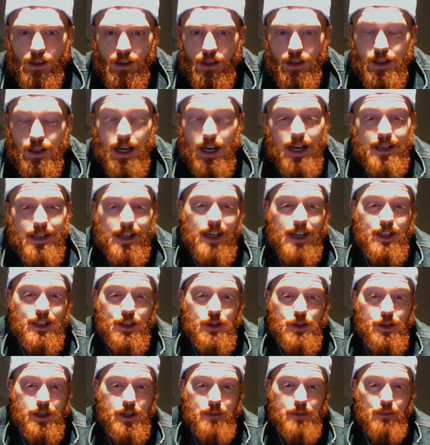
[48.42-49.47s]
That is
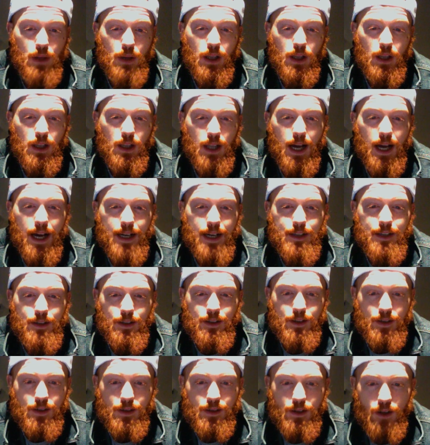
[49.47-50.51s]
actually the
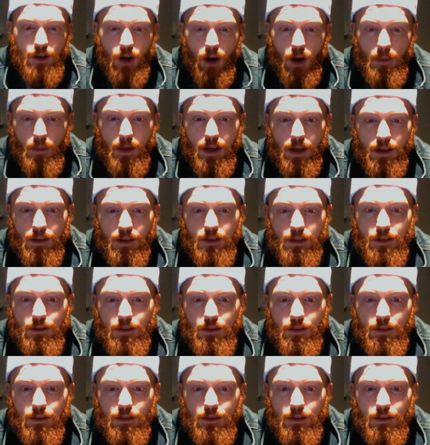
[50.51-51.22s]
politest comment